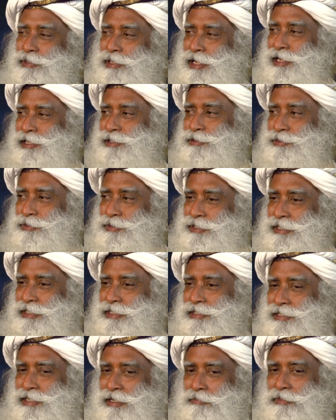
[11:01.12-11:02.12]
would like to
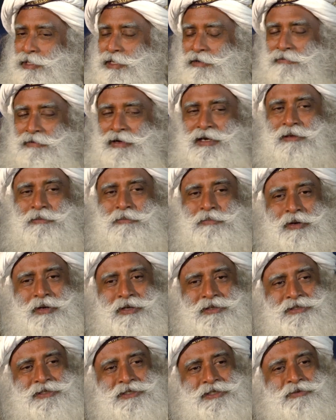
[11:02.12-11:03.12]
see something very
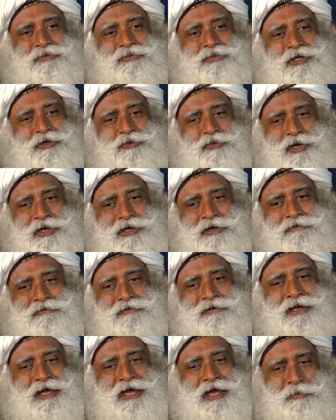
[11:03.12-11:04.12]
positive and
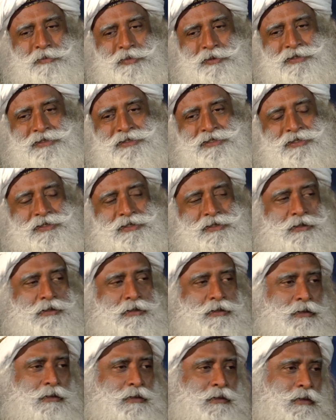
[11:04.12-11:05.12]
wonderful happens.
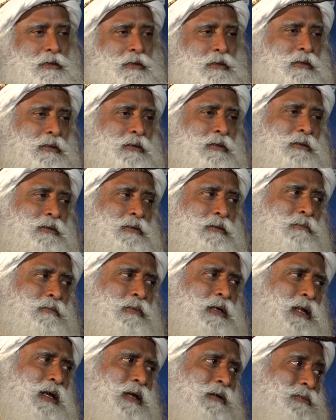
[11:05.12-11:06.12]

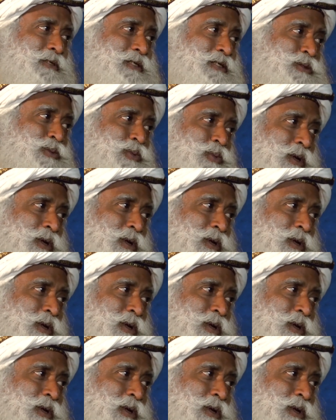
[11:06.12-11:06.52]
But I'm just